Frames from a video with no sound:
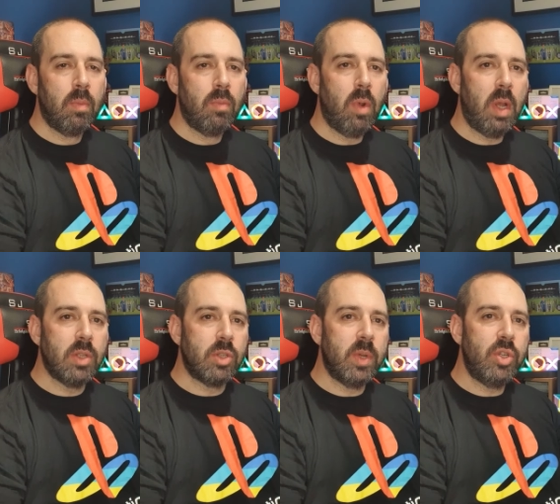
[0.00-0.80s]
Right,
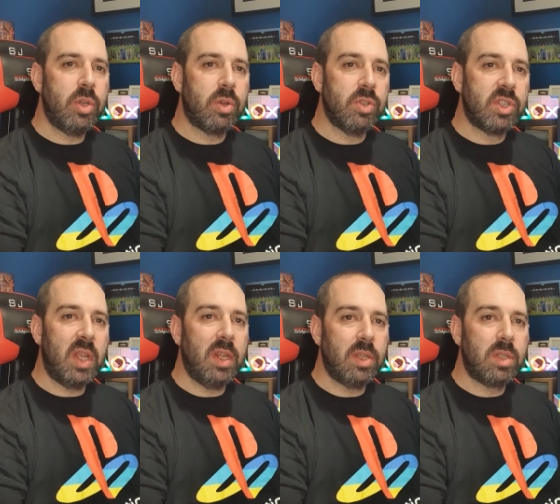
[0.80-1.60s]
so as you can see,
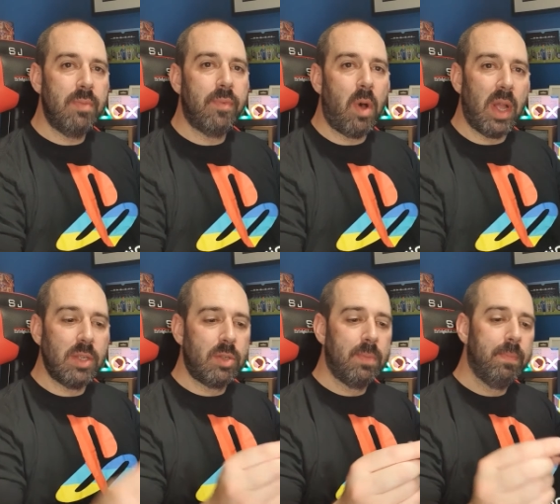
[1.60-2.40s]
this
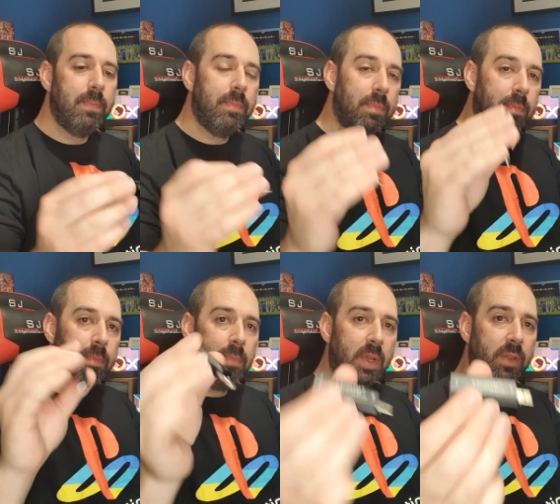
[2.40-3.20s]
device
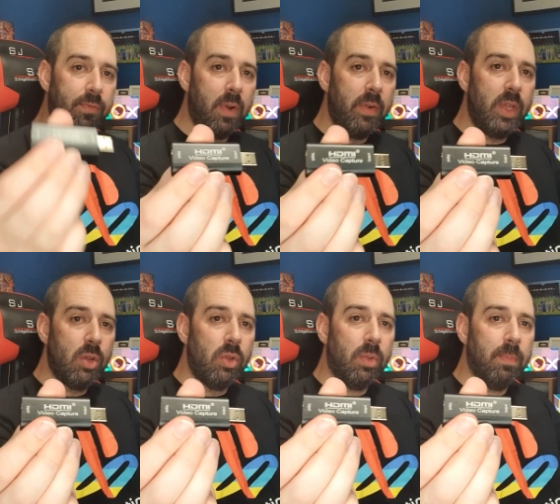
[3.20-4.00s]
is very
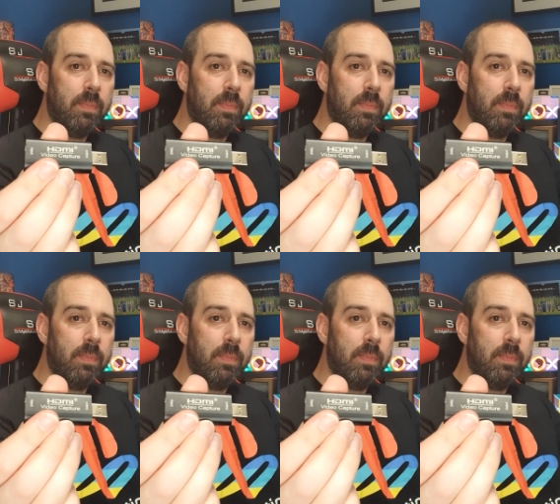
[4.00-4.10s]
good.